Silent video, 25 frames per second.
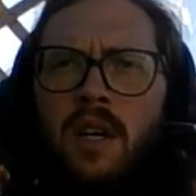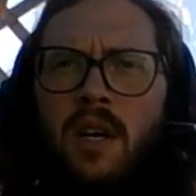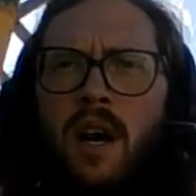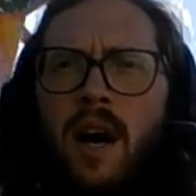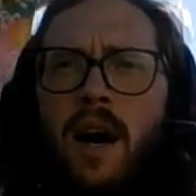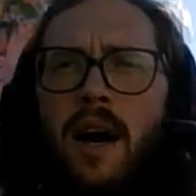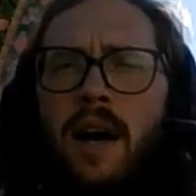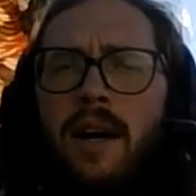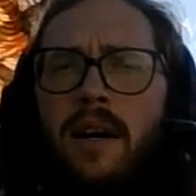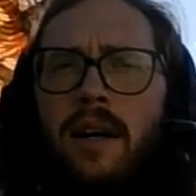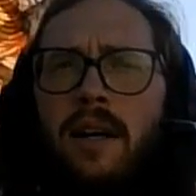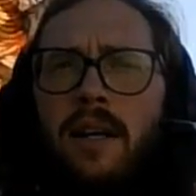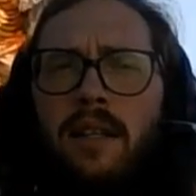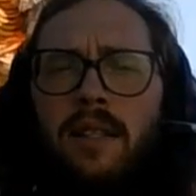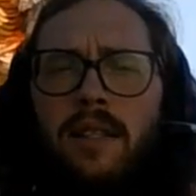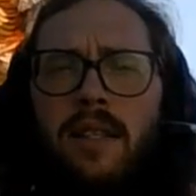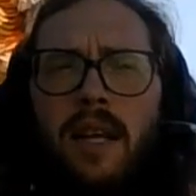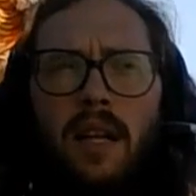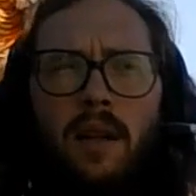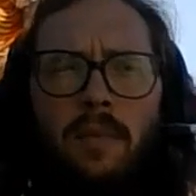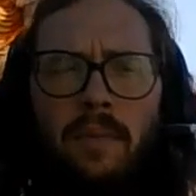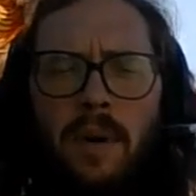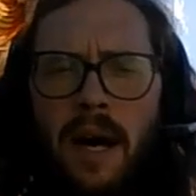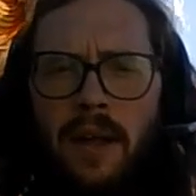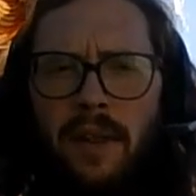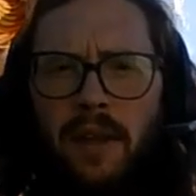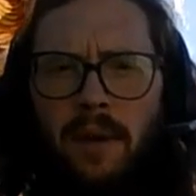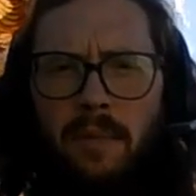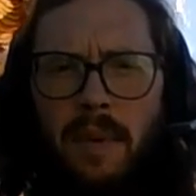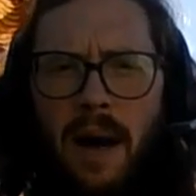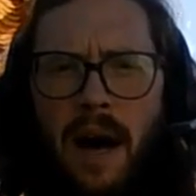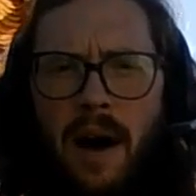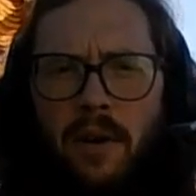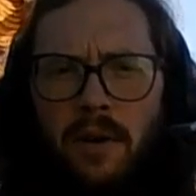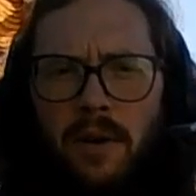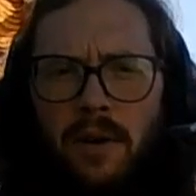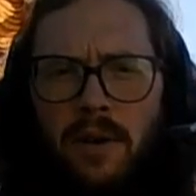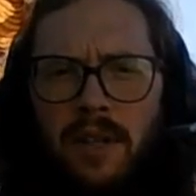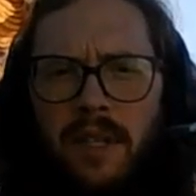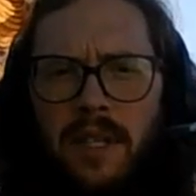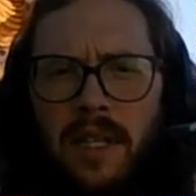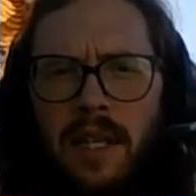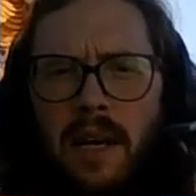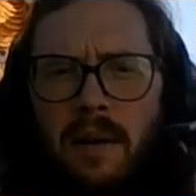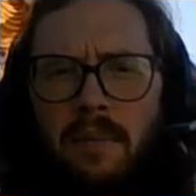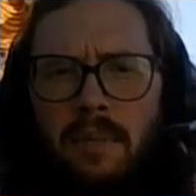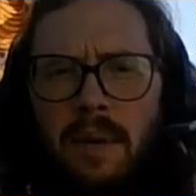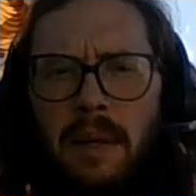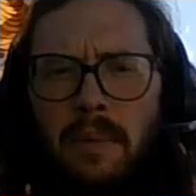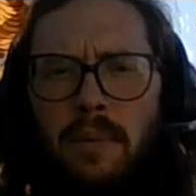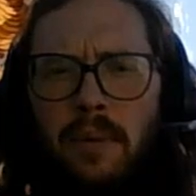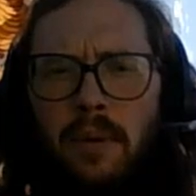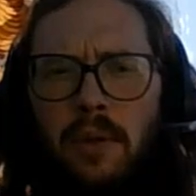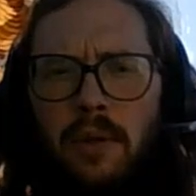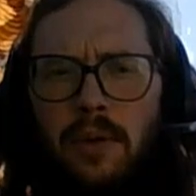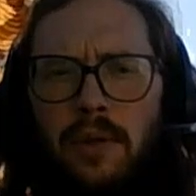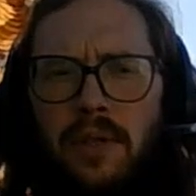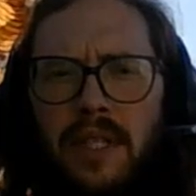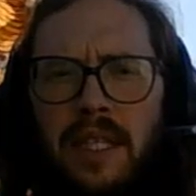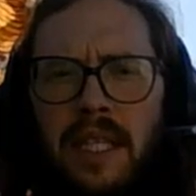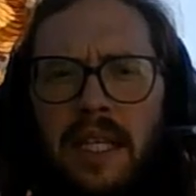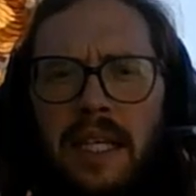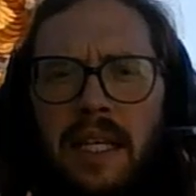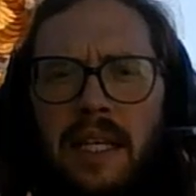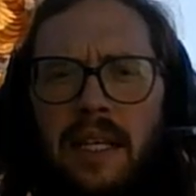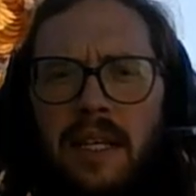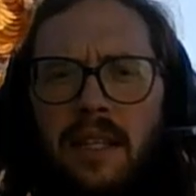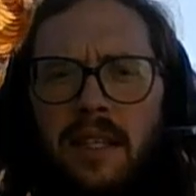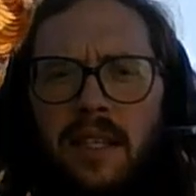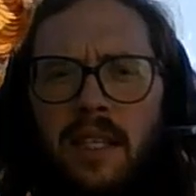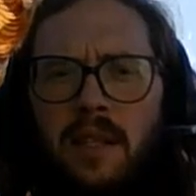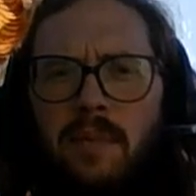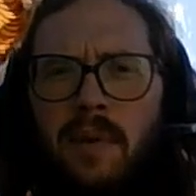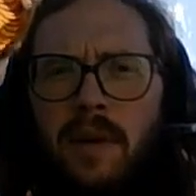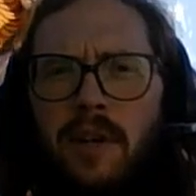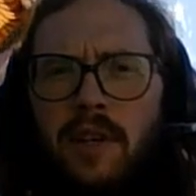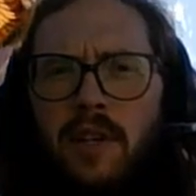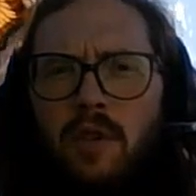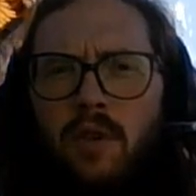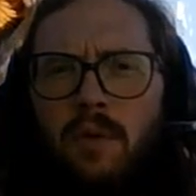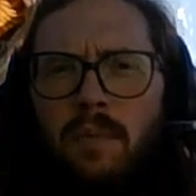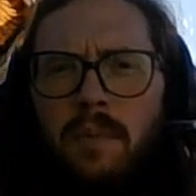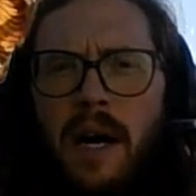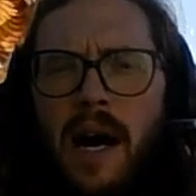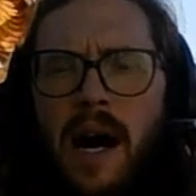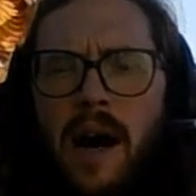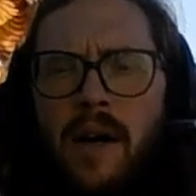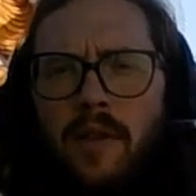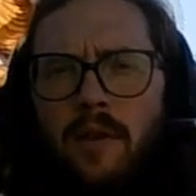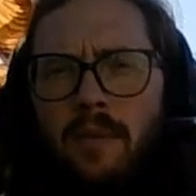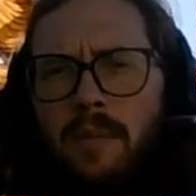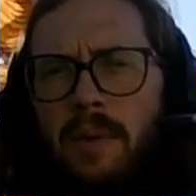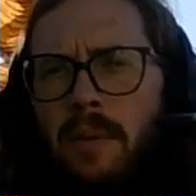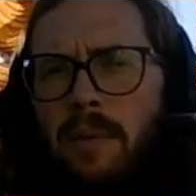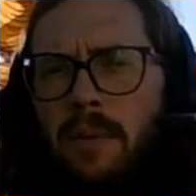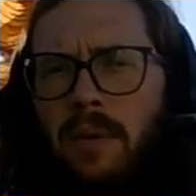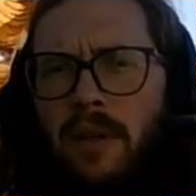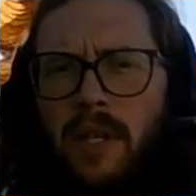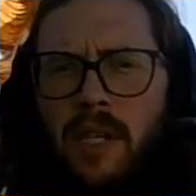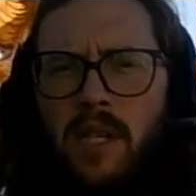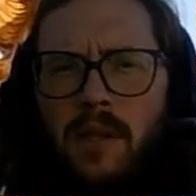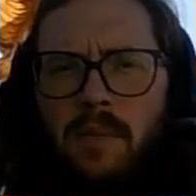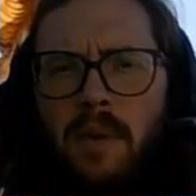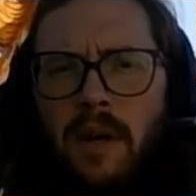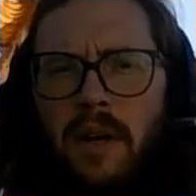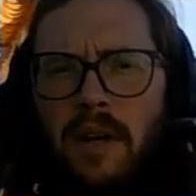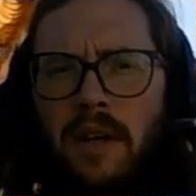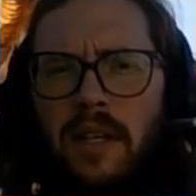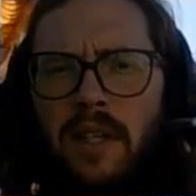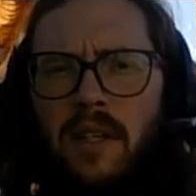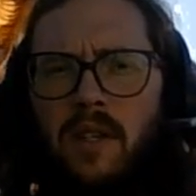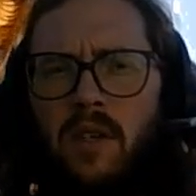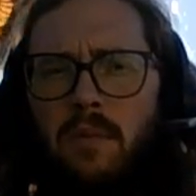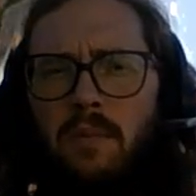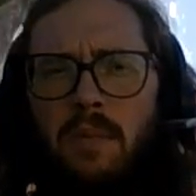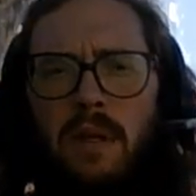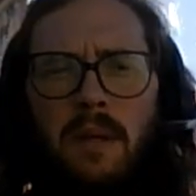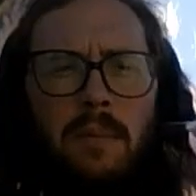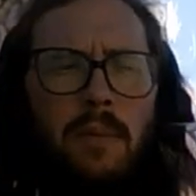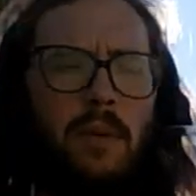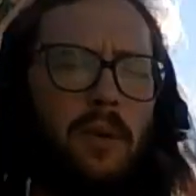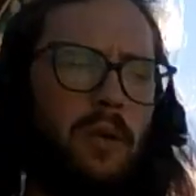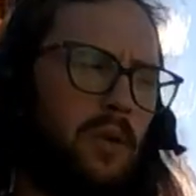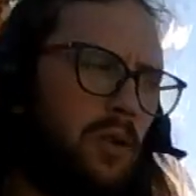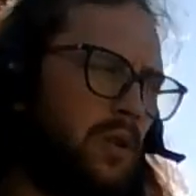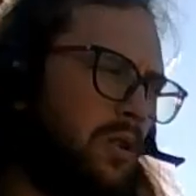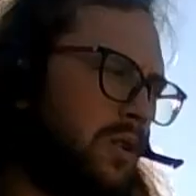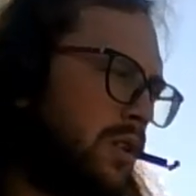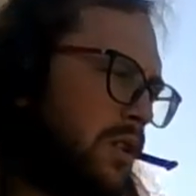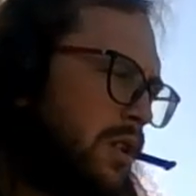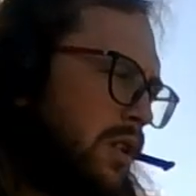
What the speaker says: and telepathic powers that people seek in the spiritual path, or people experience, or people